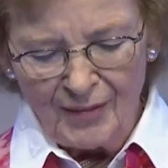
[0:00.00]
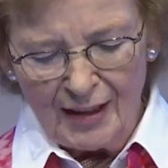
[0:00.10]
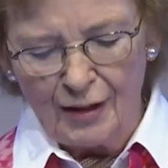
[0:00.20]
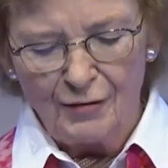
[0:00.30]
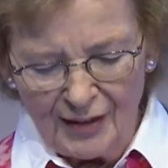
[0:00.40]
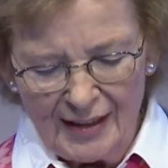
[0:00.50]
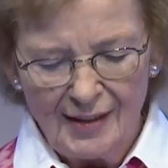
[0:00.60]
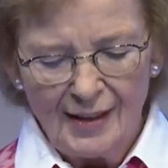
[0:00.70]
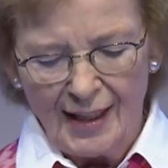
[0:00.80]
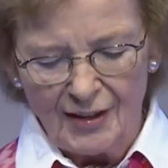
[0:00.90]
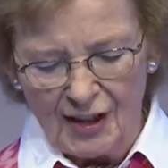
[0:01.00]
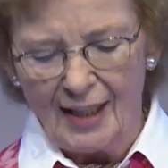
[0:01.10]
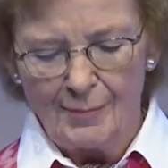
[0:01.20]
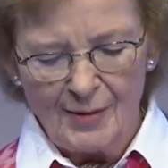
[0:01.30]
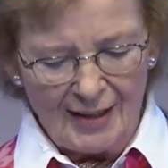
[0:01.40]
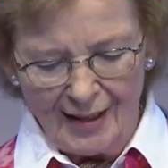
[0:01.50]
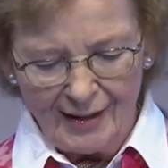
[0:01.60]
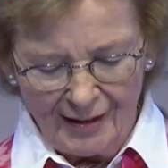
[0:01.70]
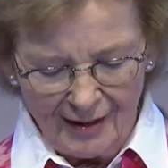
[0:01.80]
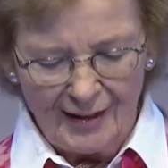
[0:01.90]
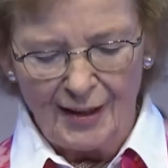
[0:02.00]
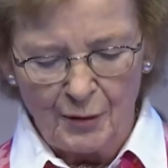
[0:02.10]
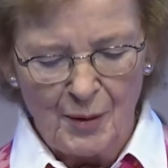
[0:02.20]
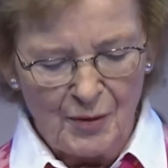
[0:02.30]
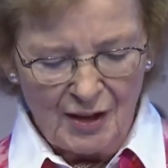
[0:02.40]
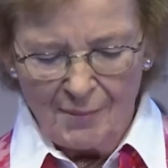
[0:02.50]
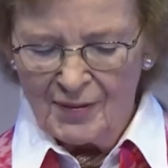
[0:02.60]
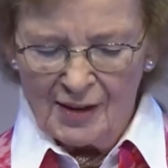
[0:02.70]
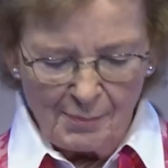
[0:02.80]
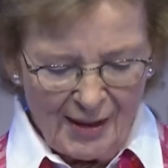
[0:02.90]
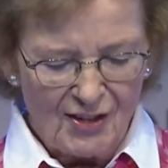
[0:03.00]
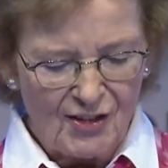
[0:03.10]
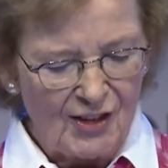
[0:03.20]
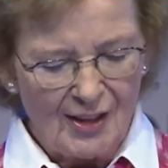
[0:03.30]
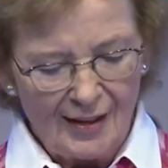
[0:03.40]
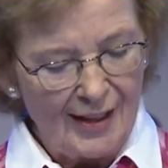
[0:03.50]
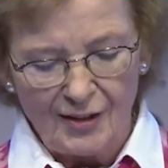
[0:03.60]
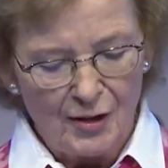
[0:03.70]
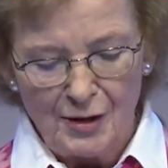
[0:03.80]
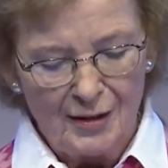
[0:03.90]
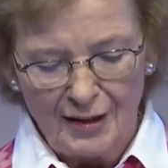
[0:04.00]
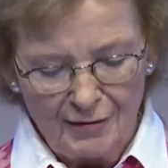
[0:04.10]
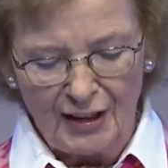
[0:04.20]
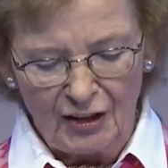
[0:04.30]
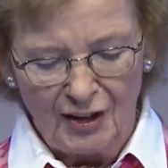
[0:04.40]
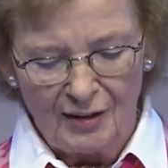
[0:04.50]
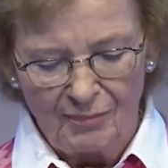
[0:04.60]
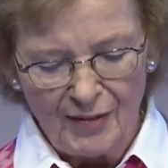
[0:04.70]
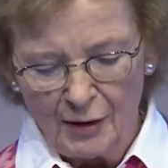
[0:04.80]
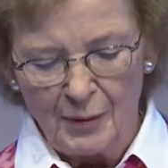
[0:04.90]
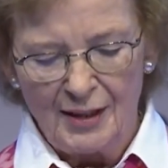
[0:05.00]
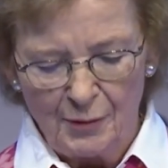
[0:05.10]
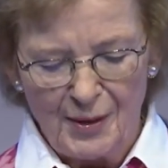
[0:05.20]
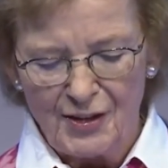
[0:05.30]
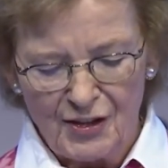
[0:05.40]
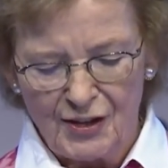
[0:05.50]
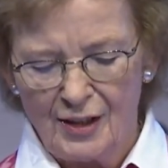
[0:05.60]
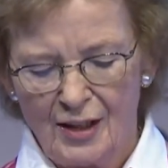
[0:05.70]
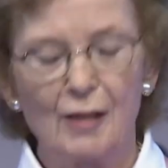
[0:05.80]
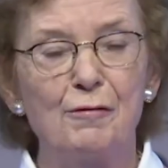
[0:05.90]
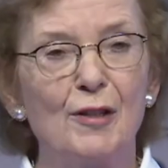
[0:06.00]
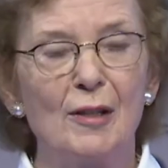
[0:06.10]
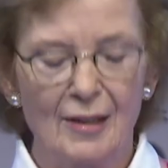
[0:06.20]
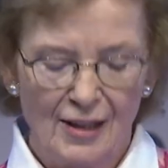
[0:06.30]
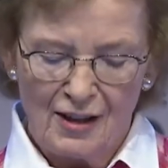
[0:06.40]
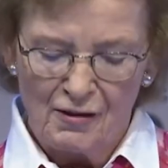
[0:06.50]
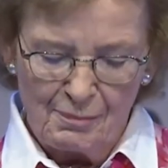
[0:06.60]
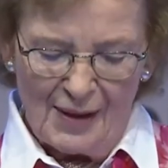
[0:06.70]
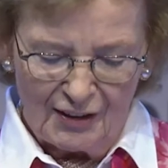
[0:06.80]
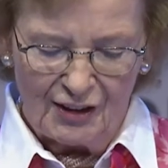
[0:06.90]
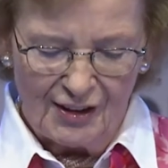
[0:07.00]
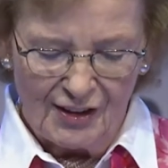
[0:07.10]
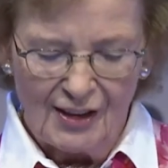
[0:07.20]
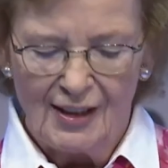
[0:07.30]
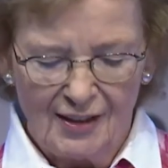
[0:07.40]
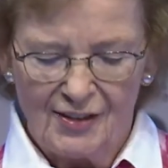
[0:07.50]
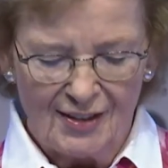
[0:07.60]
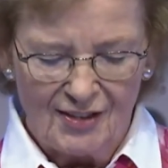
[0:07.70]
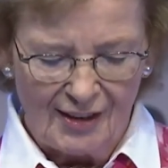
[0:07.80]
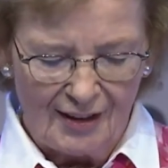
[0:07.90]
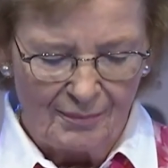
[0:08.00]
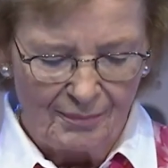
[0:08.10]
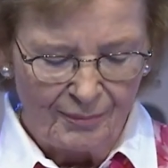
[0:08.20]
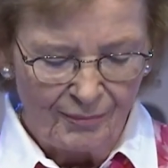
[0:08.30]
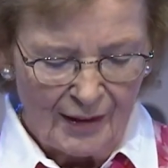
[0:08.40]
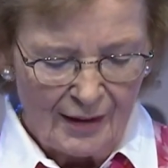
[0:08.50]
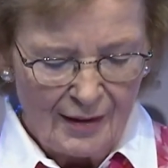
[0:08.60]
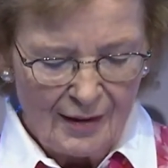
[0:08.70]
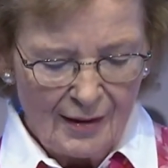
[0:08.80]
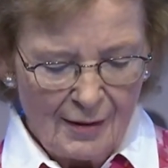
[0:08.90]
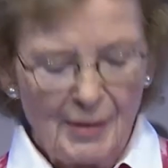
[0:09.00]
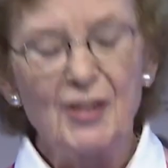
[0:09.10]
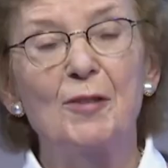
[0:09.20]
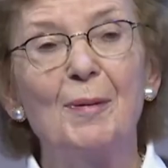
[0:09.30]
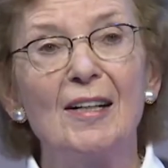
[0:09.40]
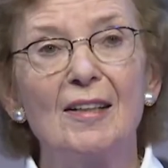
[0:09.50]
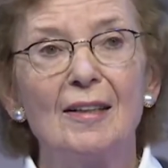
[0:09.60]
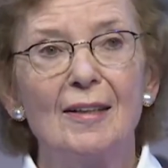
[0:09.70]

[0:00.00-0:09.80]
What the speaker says: it can feel at times like, and I quote, "the best lack all conviction, while the worst are full of passionate intensity." But despair